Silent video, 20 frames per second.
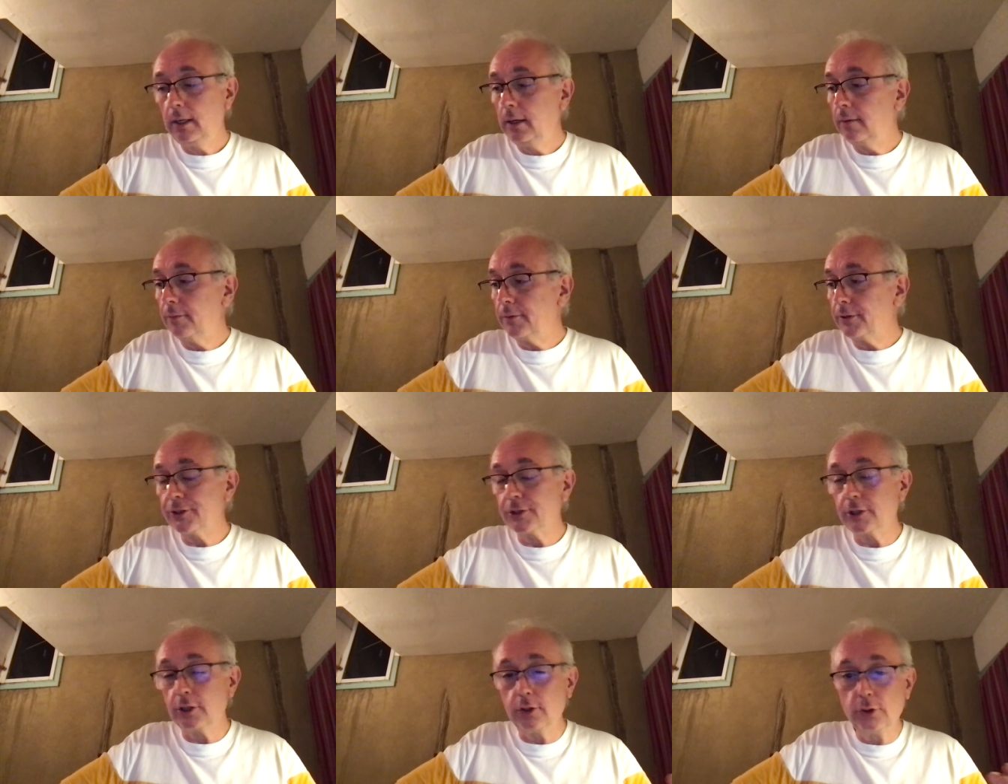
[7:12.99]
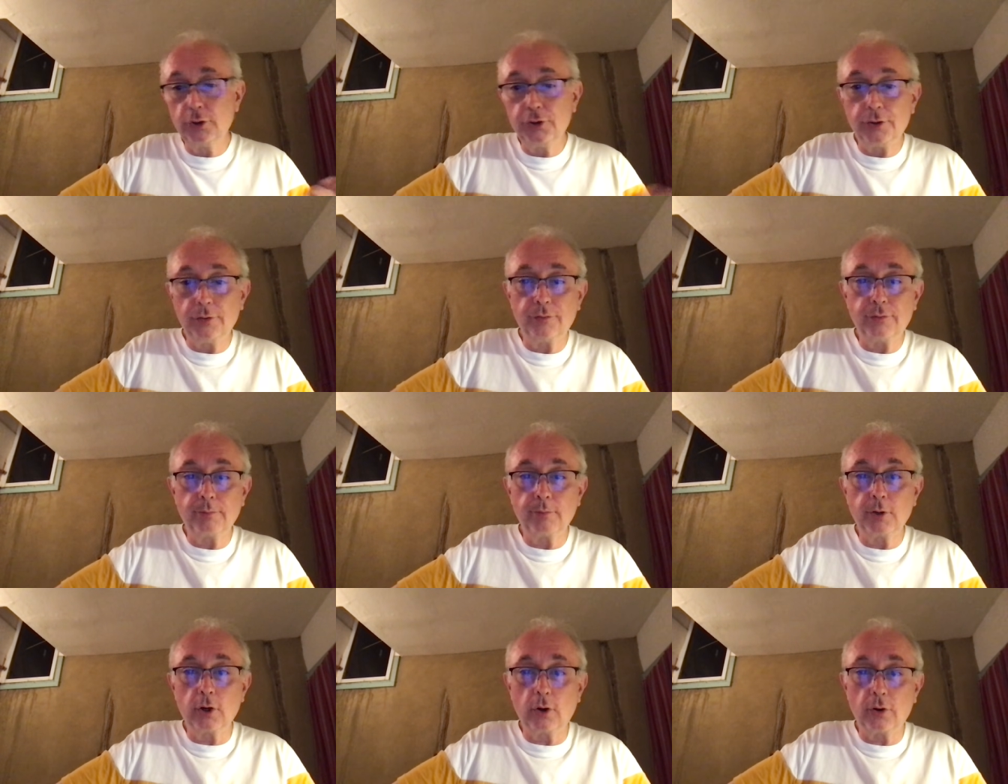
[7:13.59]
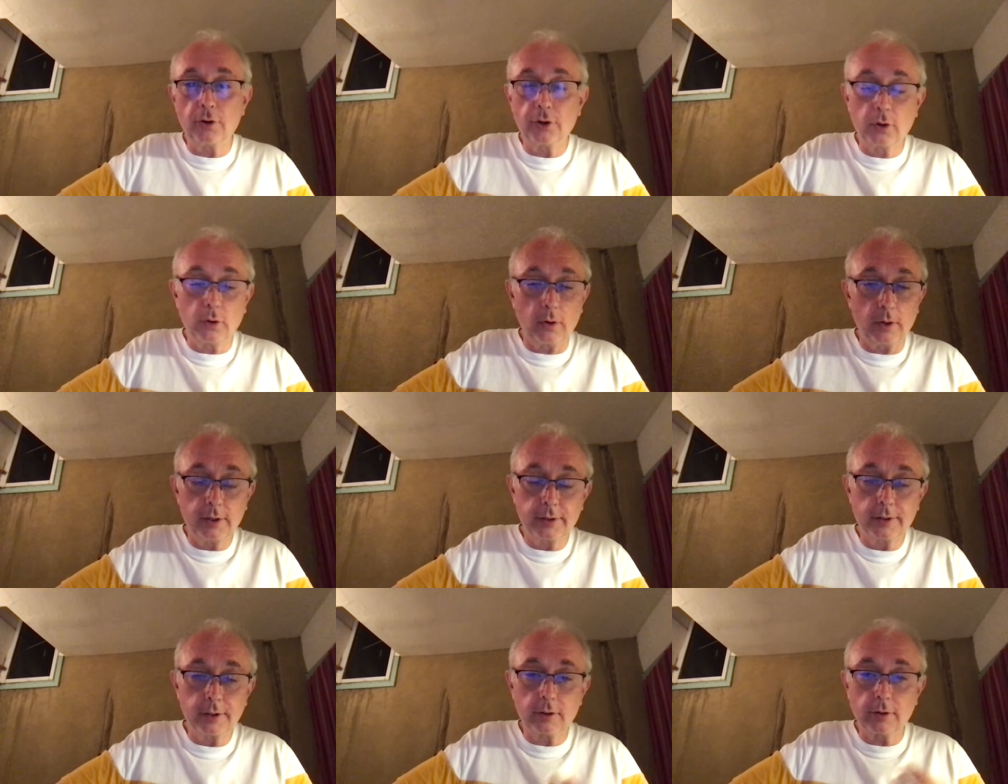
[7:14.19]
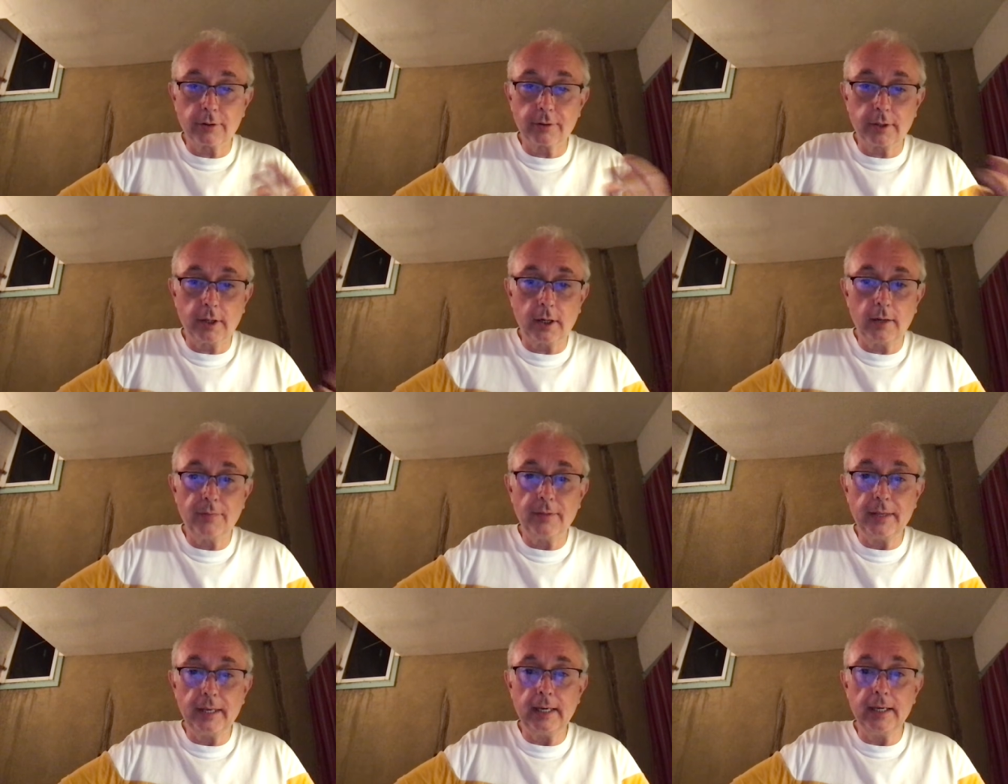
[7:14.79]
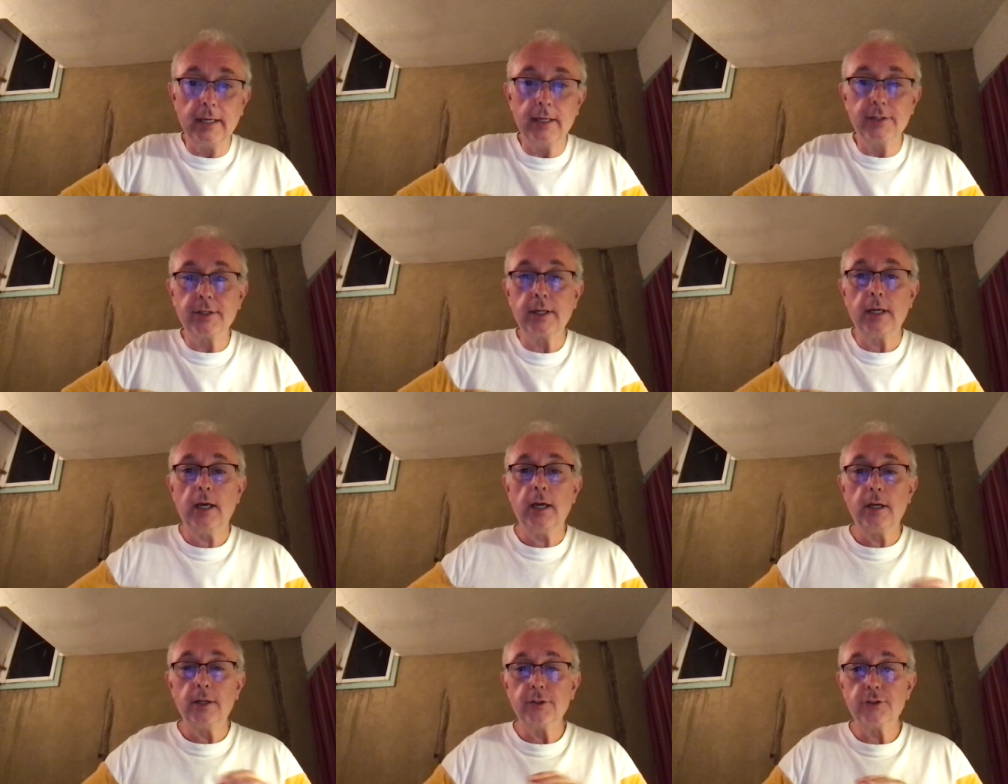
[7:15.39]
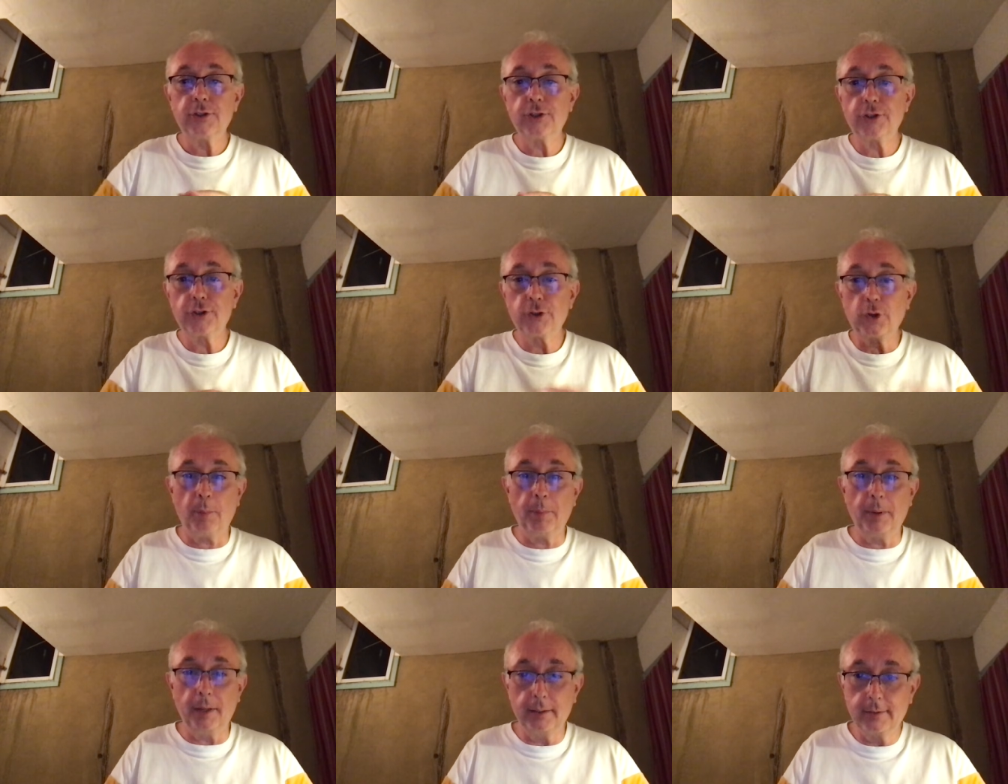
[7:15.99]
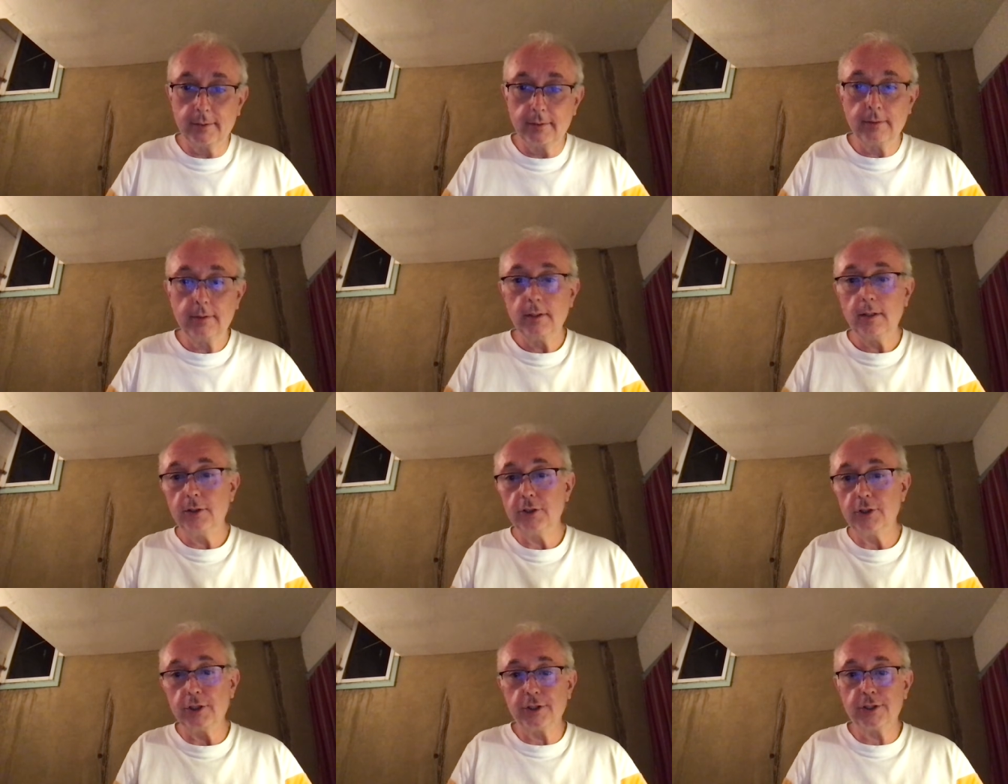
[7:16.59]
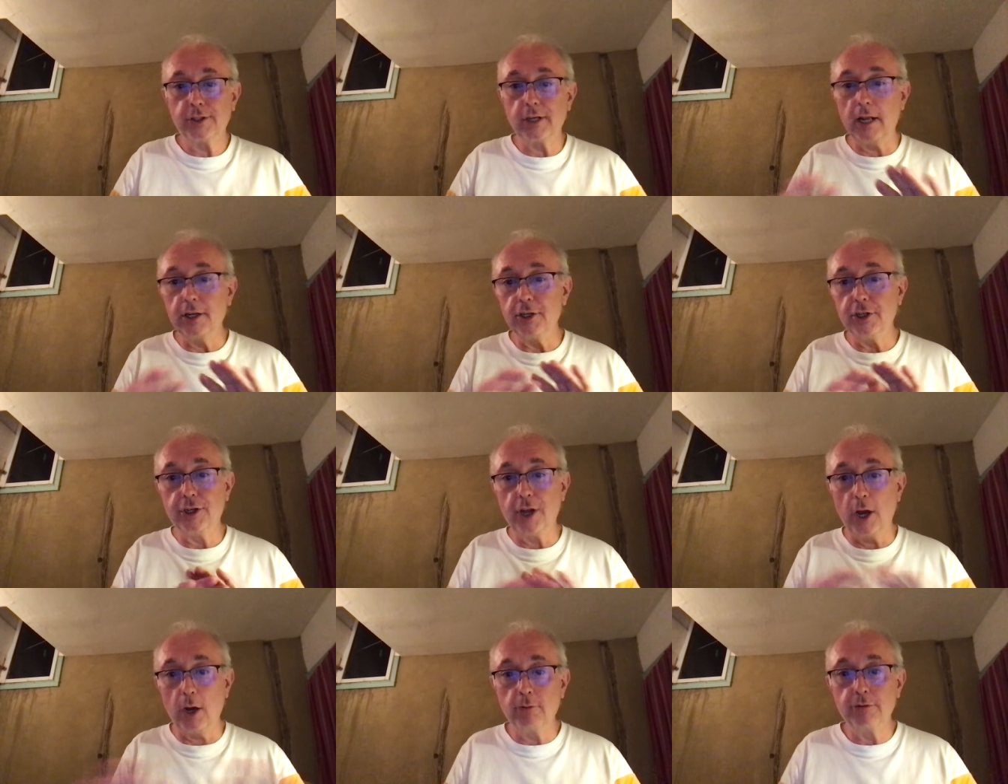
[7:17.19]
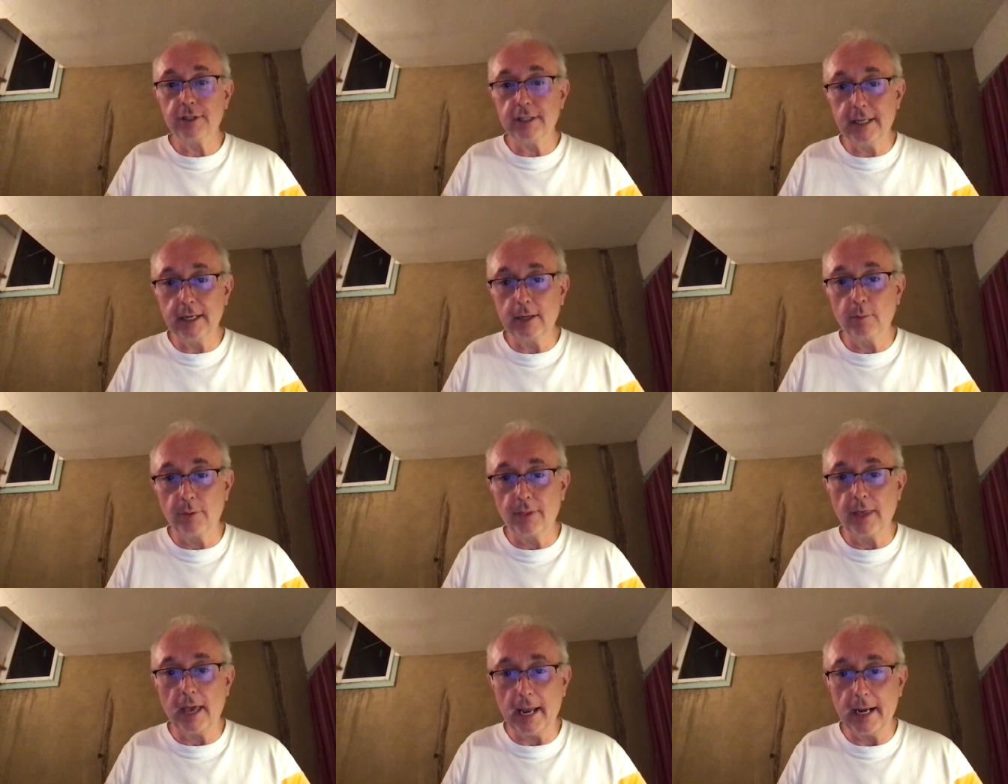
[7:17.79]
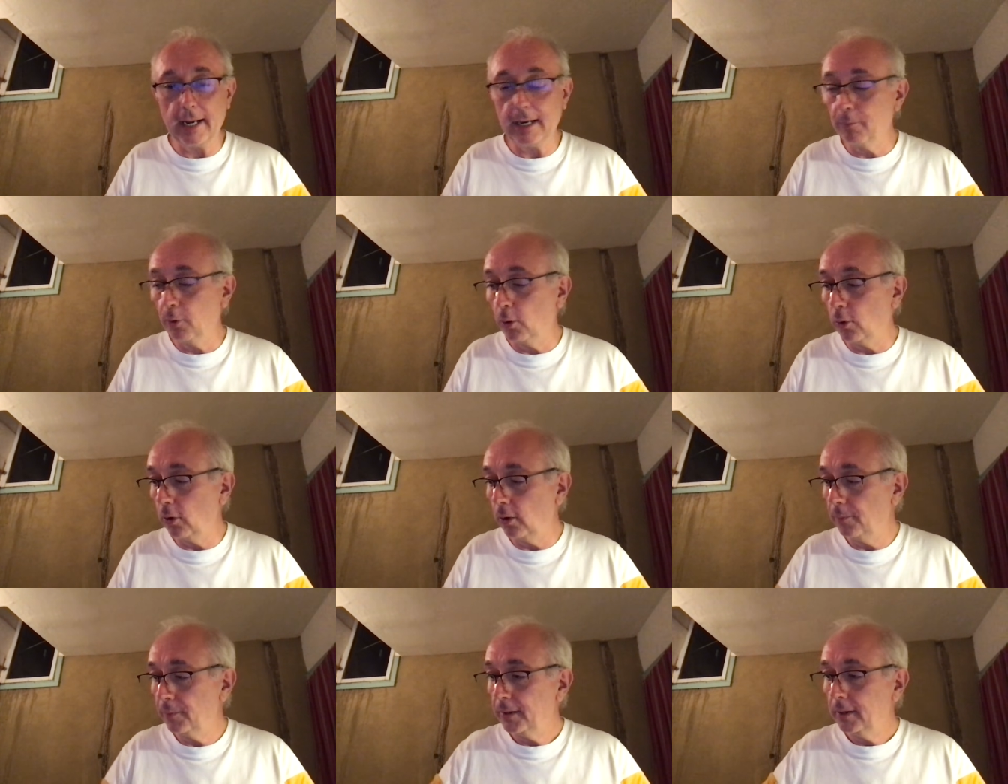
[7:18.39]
The solution from God, according to the Quran, is stop it just don't deal with it anymore.